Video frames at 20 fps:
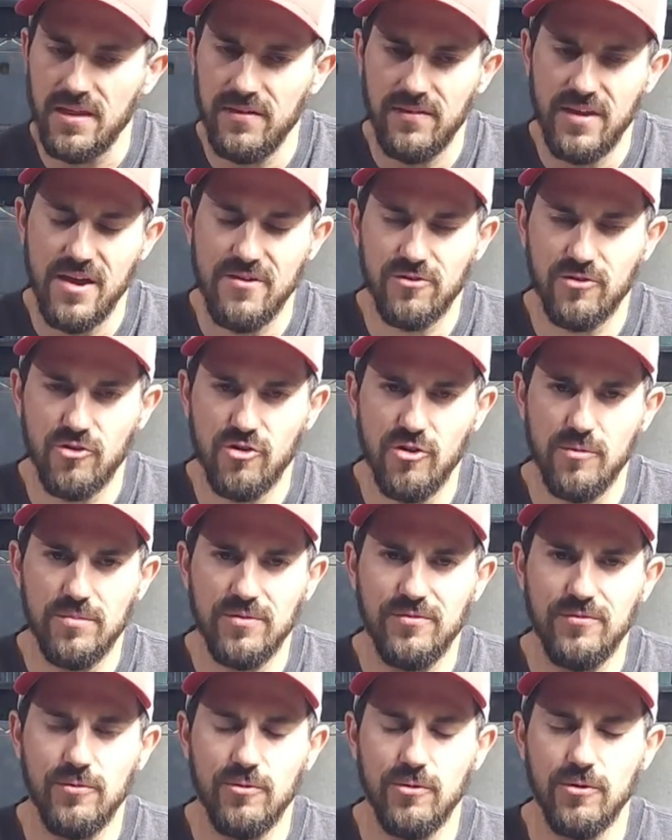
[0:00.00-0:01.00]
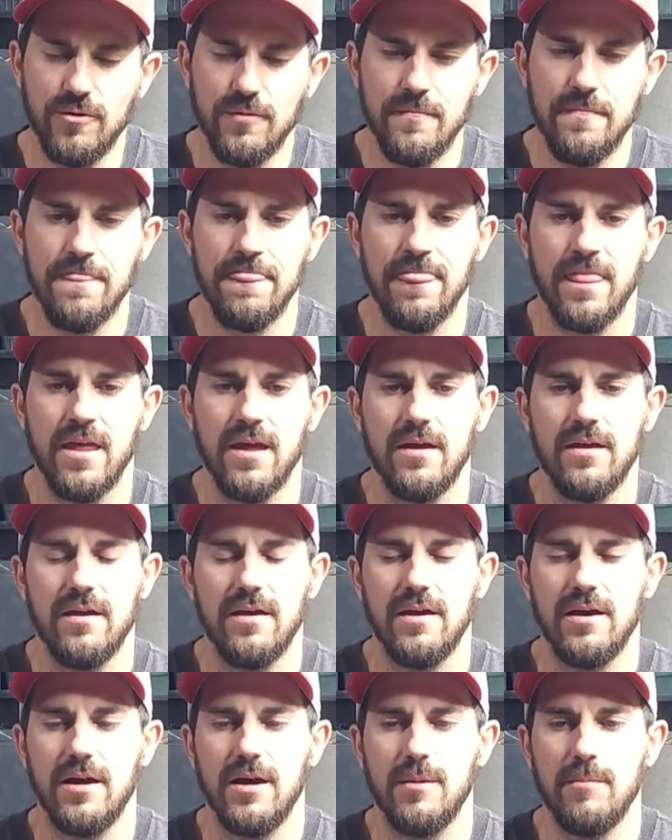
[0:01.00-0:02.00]
Never grew it before.
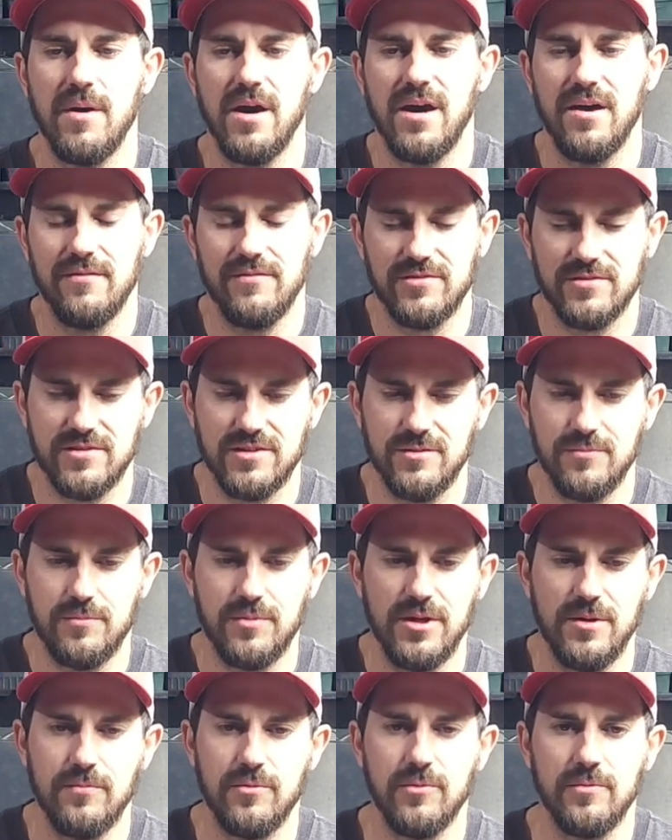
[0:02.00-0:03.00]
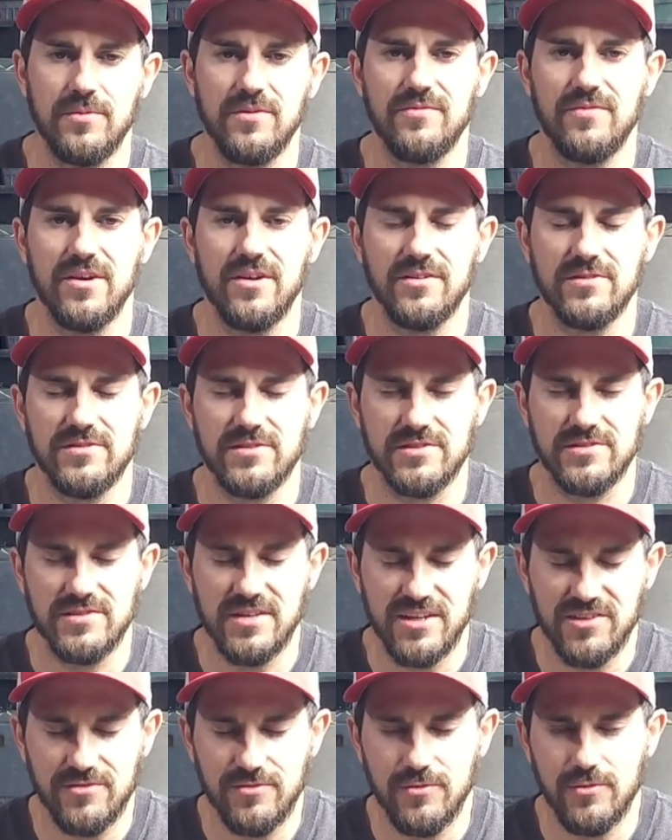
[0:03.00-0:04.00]
I've seen people be very
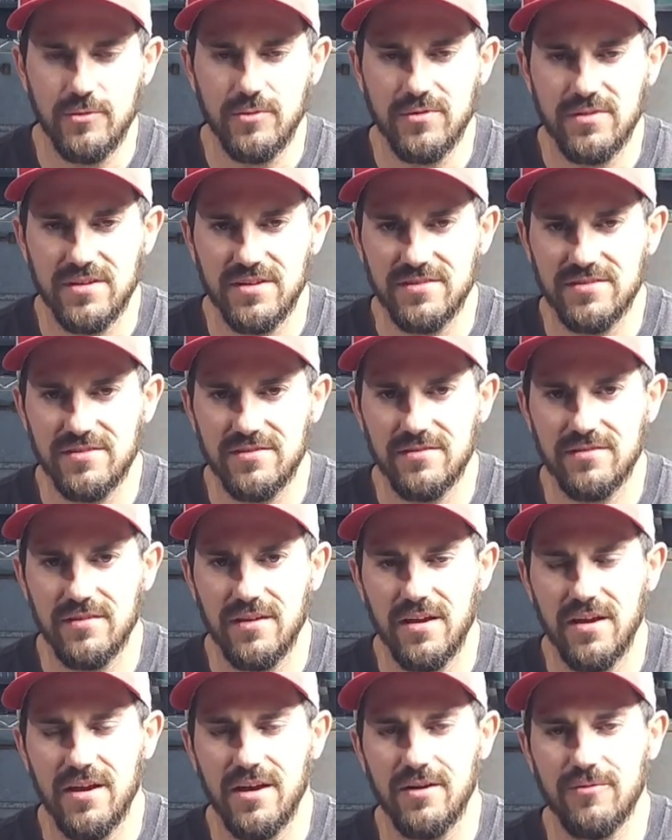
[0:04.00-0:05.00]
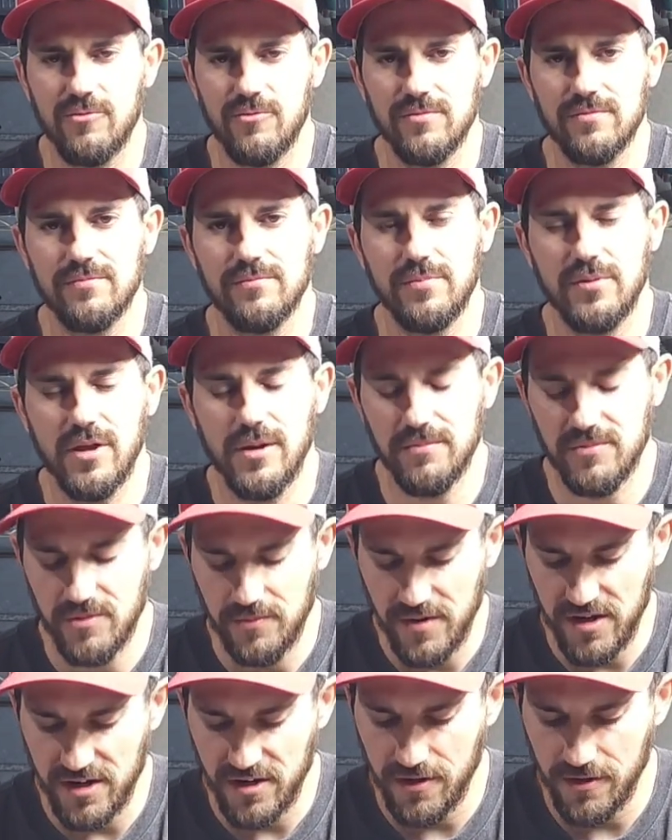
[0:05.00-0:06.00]
successful with this plum
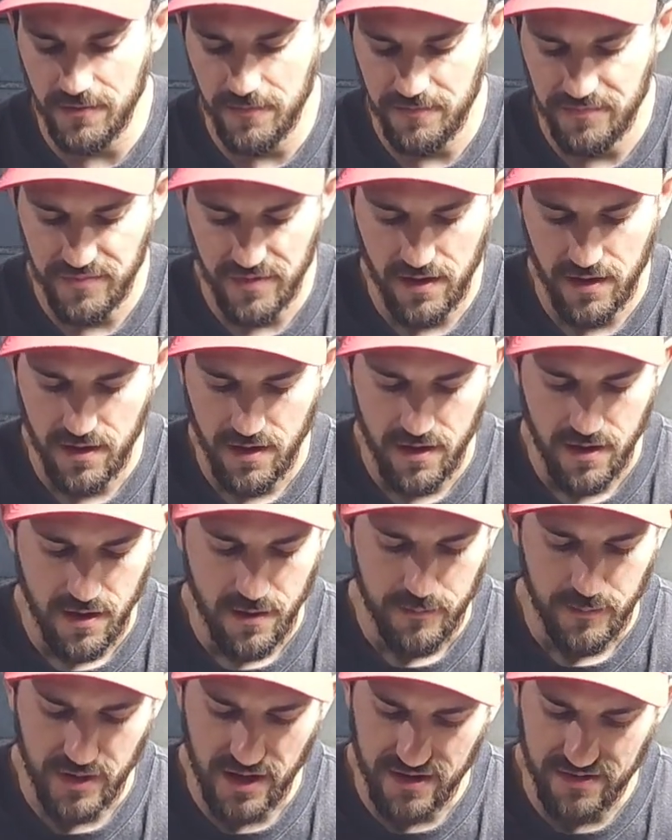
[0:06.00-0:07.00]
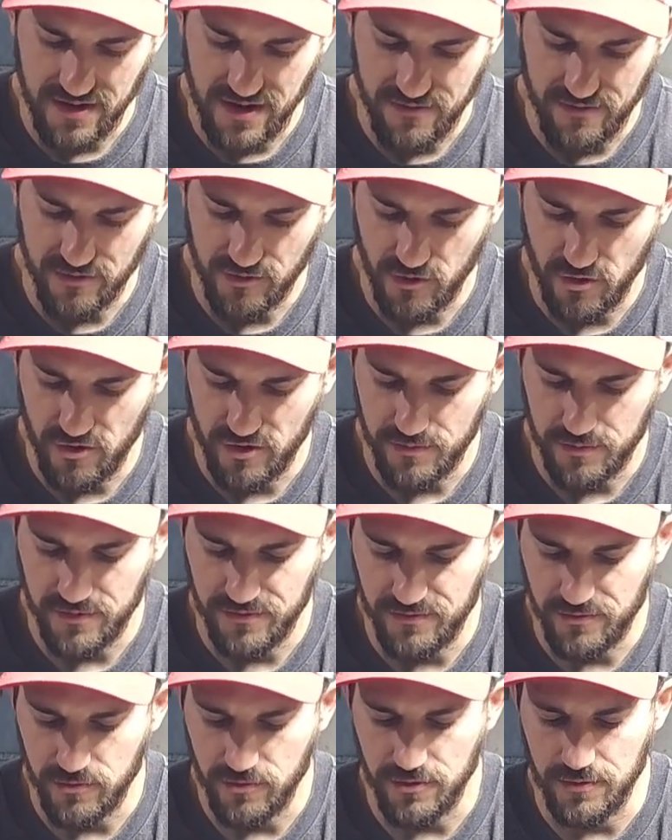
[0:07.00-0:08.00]
tomato, but I've never grown it
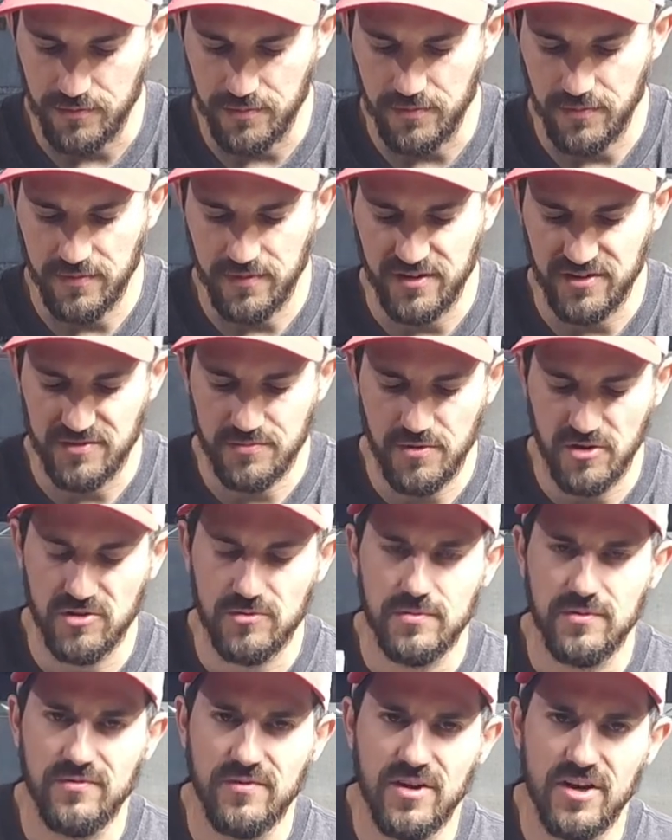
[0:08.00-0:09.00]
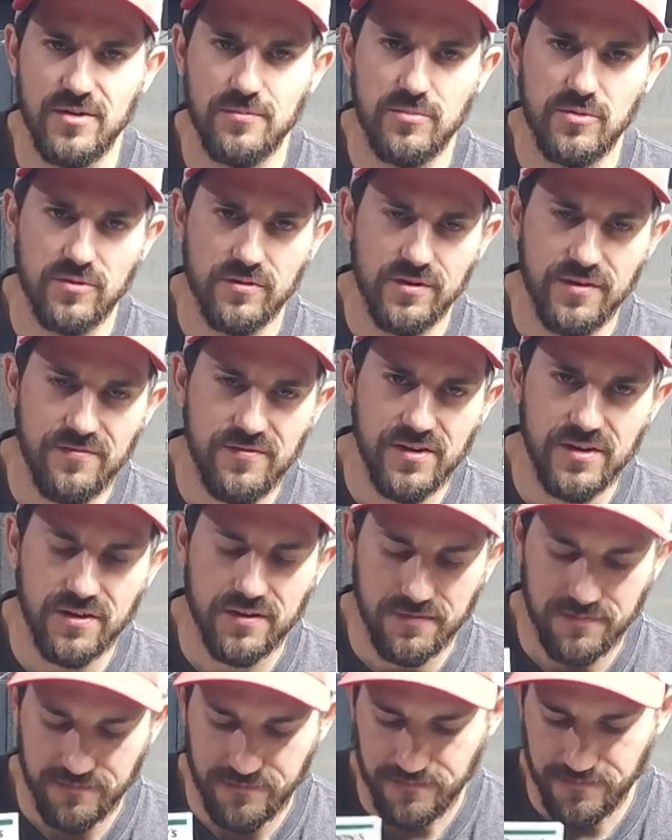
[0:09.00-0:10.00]
before. It's supposed to be very
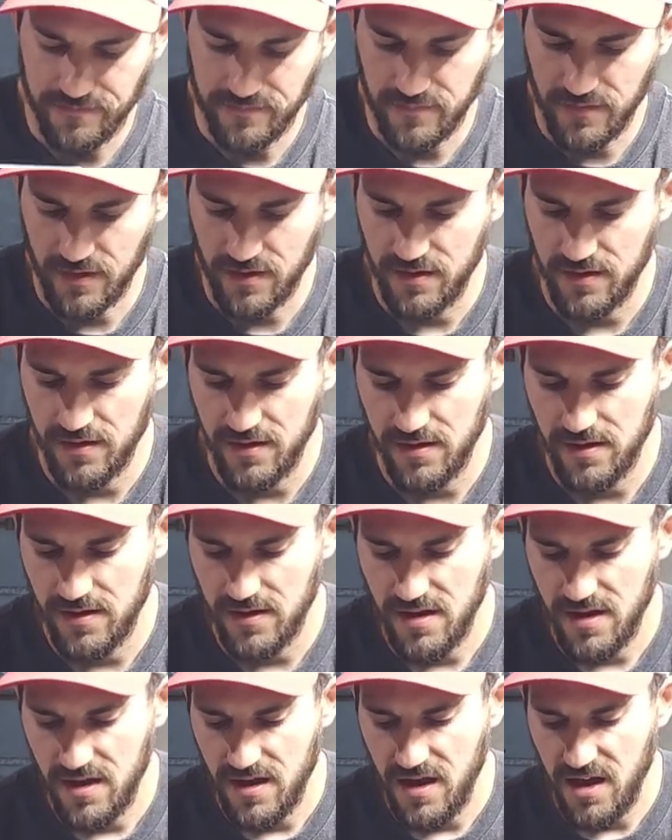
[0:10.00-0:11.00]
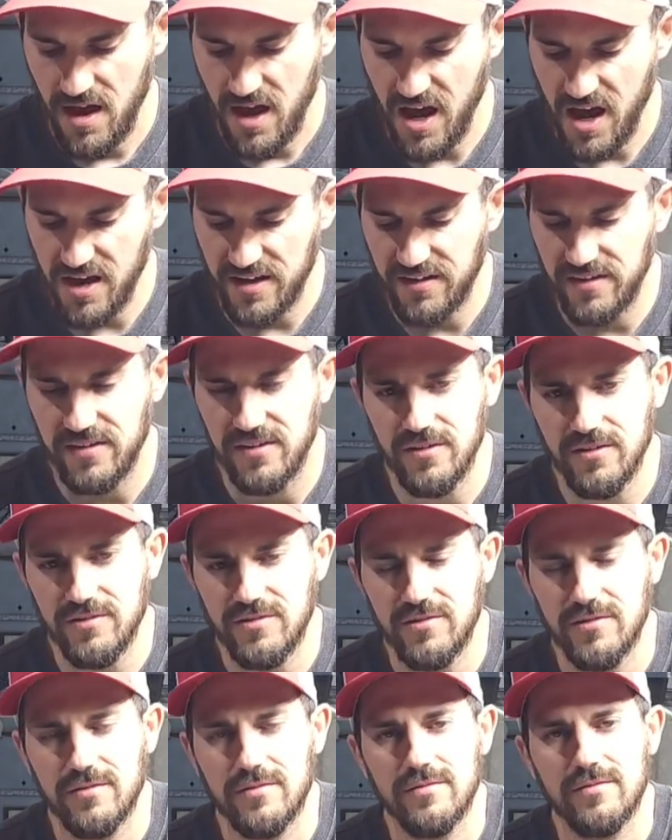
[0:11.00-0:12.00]
prolific, high
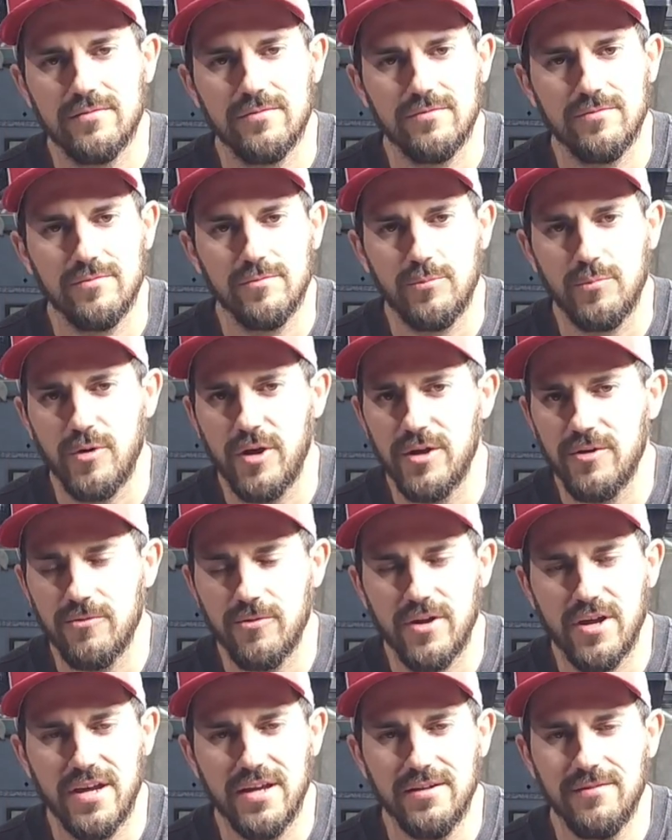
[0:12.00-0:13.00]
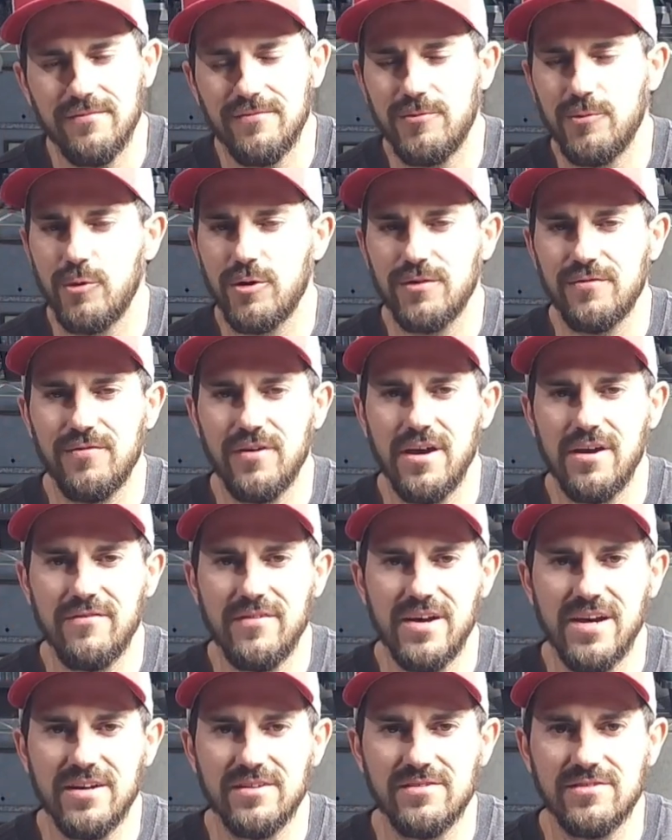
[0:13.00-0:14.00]
yields, bright red, 4 to
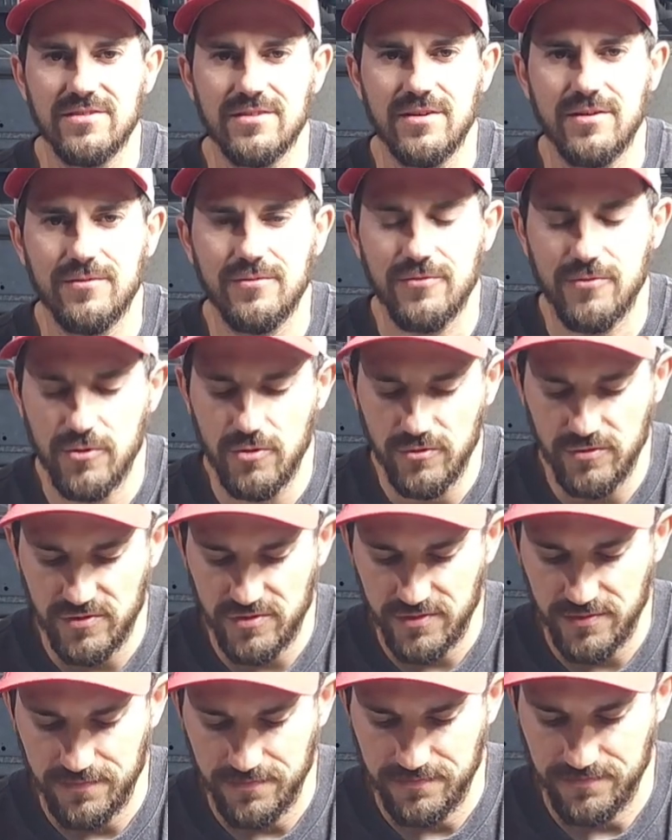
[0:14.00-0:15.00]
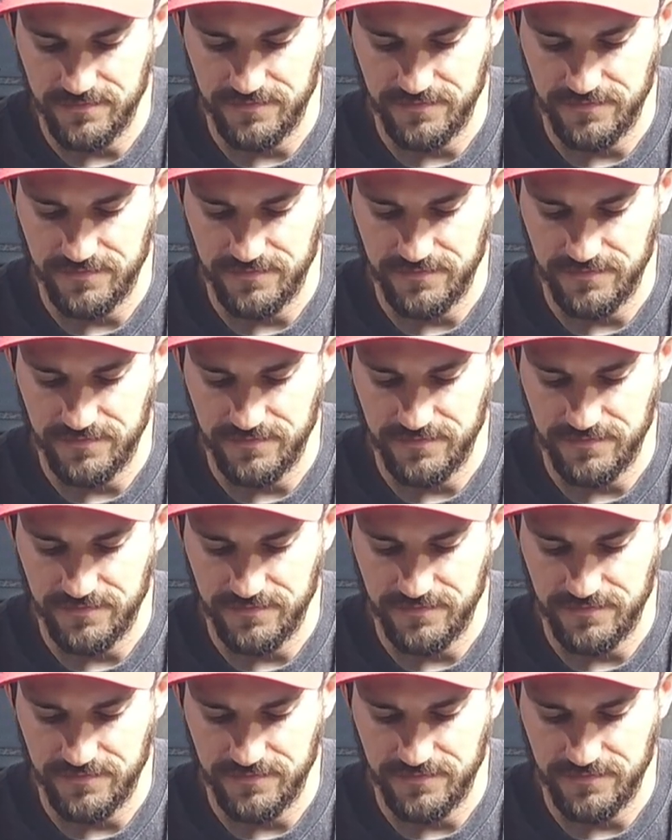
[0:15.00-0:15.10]
5 ounce fruits.